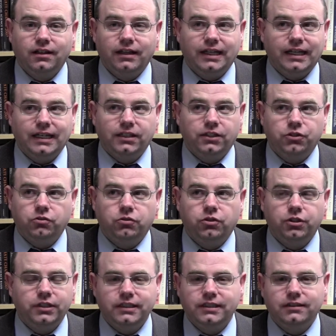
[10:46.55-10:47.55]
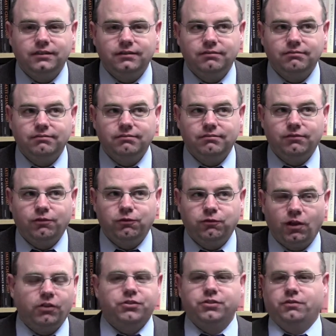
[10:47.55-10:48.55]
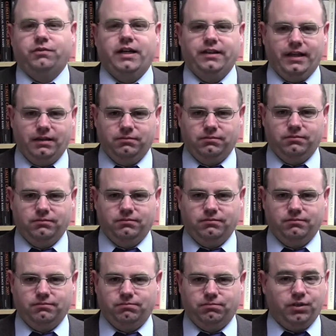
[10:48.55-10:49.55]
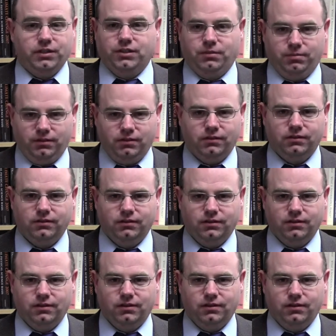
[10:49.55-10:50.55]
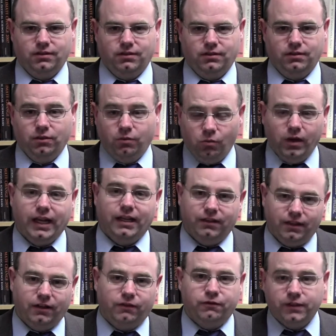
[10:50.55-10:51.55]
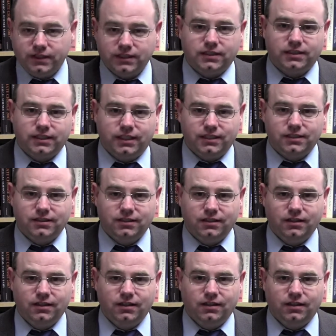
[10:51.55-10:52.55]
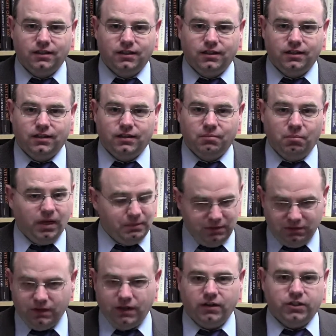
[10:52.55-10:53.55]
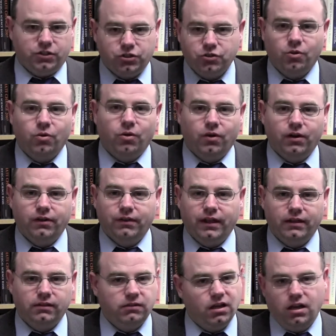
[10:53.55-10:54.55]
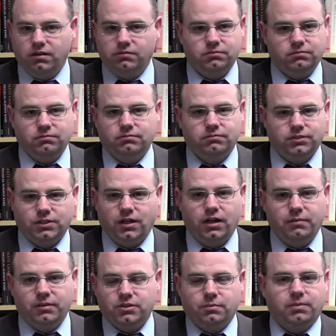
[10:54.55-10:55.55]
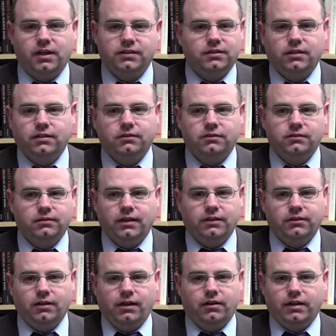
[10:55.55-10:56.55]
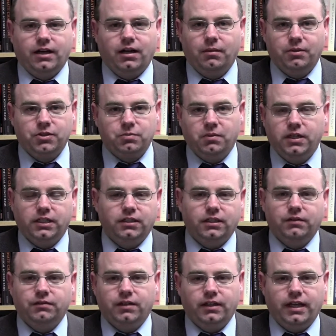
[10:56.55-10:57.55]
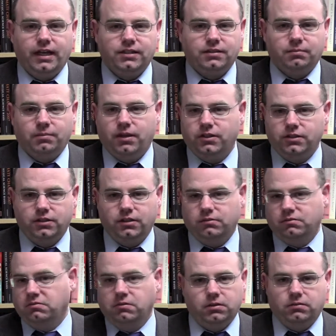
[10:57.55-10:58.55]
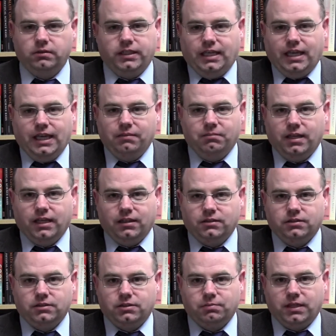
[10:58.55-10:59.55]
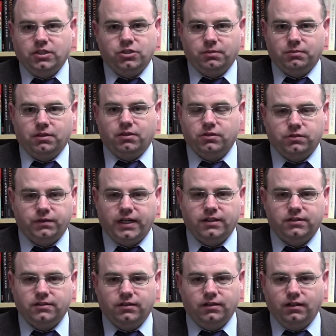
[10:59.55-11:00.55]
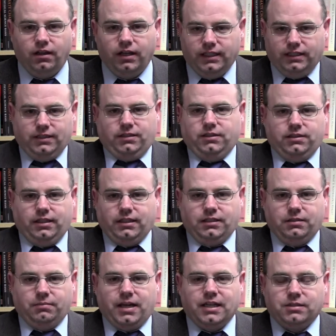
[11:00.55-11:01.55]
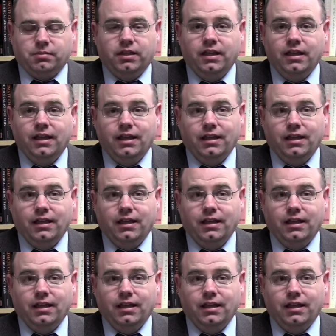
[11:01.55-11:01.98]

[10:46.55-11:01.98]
And you couldn't falsify that principle the way that a physicist might be very sure that, no, sorry, Mister President, no, I don't care how much money you give the NASA budget, we can't make a spaceship that goes faster than light. That just, that's impossible.